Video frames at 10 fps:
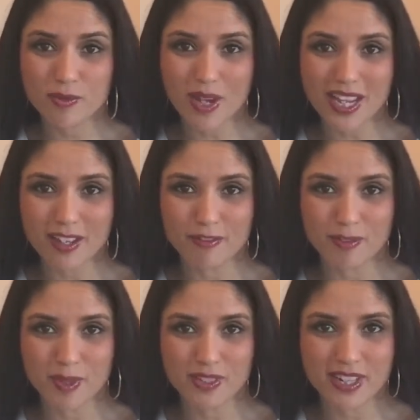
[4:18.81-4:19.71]
away
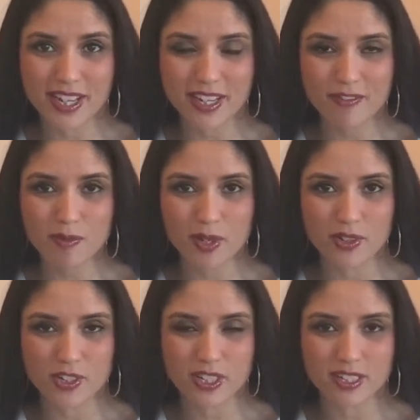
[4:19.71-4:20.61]
from those negative
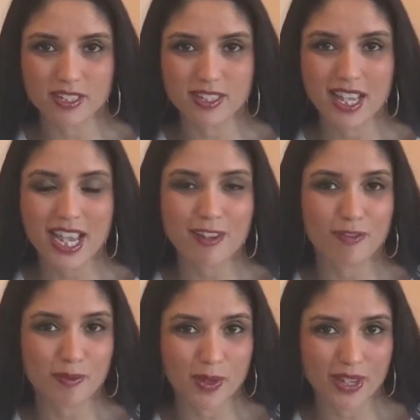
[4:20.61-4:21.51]
emotions and
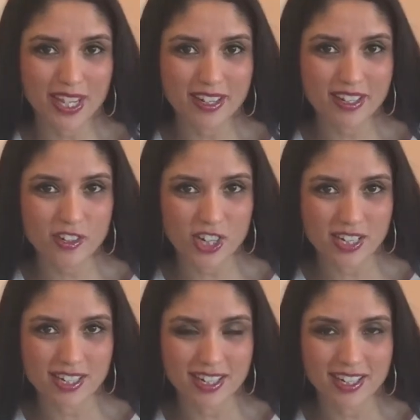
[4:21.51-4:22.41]
from your hidden
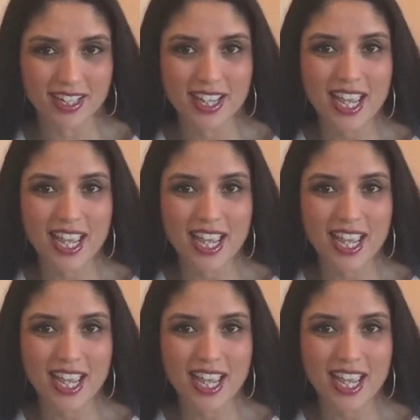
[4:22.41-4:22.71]
agenda